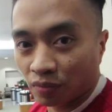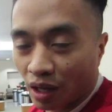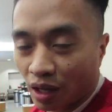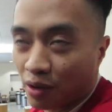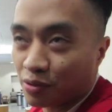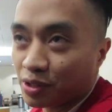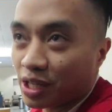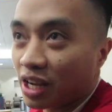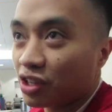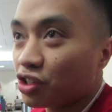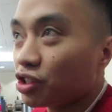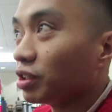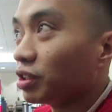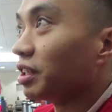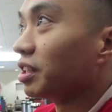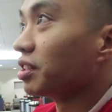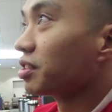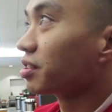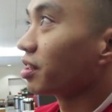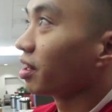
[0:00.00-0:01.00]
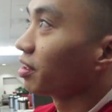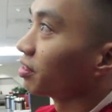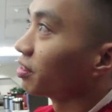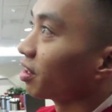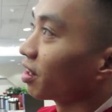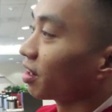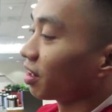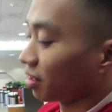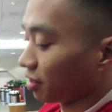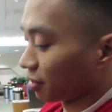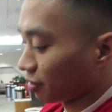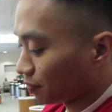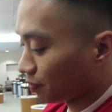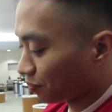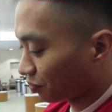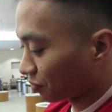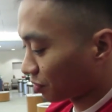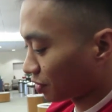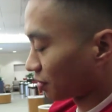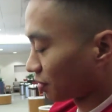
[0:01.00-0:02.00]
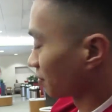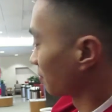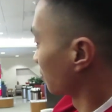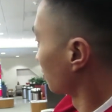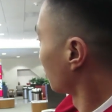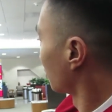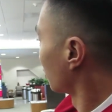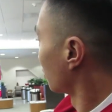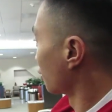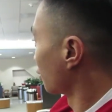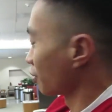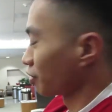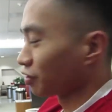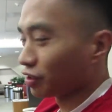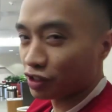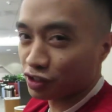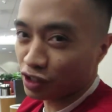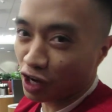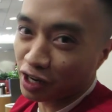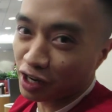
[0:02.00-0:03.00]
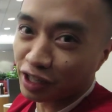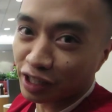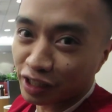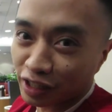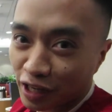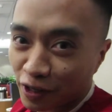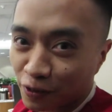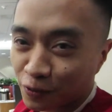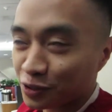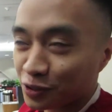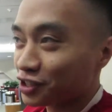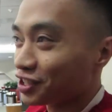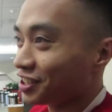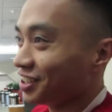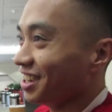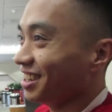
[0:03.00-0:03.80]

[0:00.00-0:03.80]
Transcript: it was actually inside the uh, the dining lounge